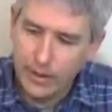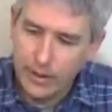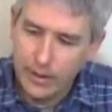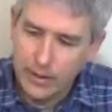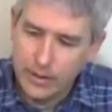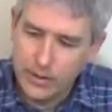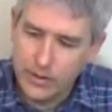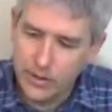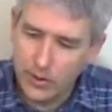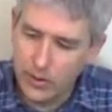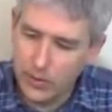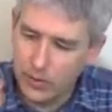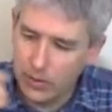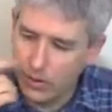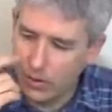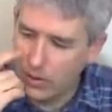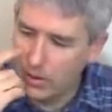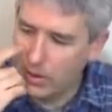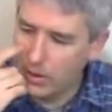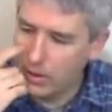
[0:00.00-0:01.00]
So
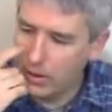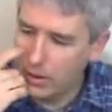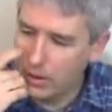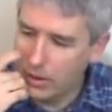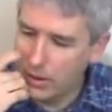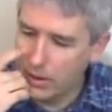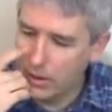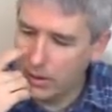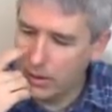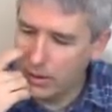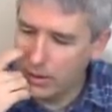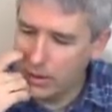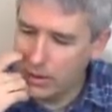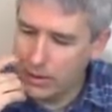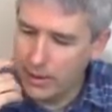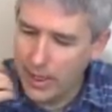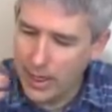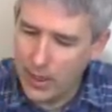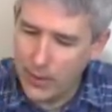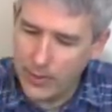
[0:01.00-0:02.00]

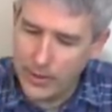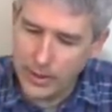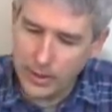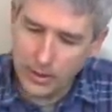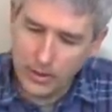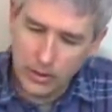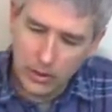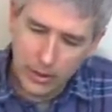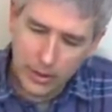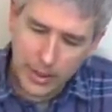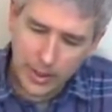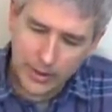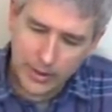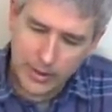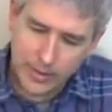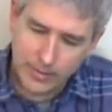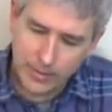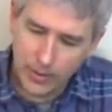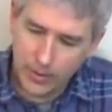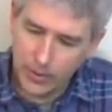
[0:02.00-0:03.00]
now we can look at this
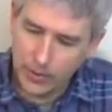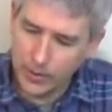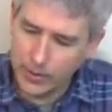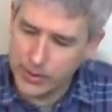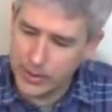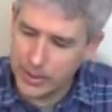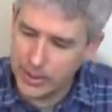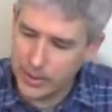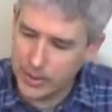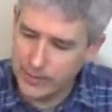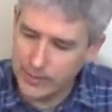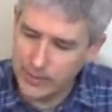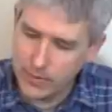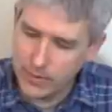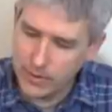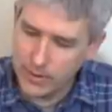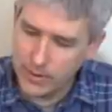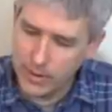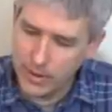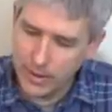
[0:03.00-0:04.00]
motor, which I give you
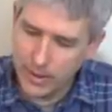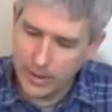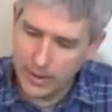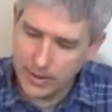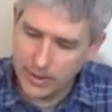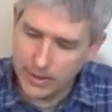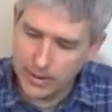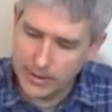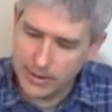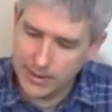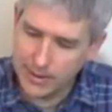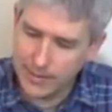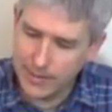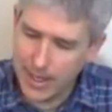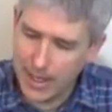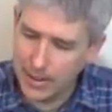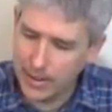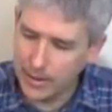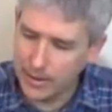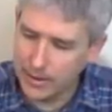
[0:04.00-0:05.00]
a
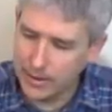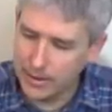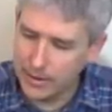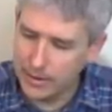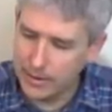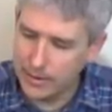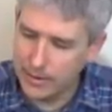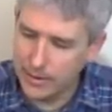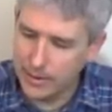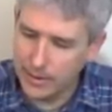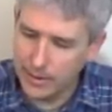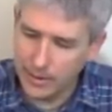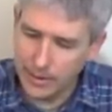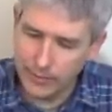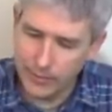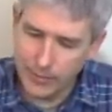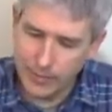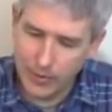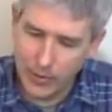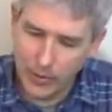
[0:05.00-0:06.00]
schematic in there of
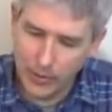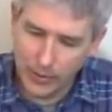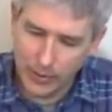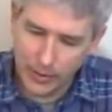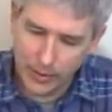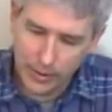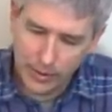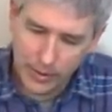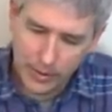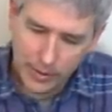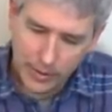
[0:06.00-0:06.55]
the motor,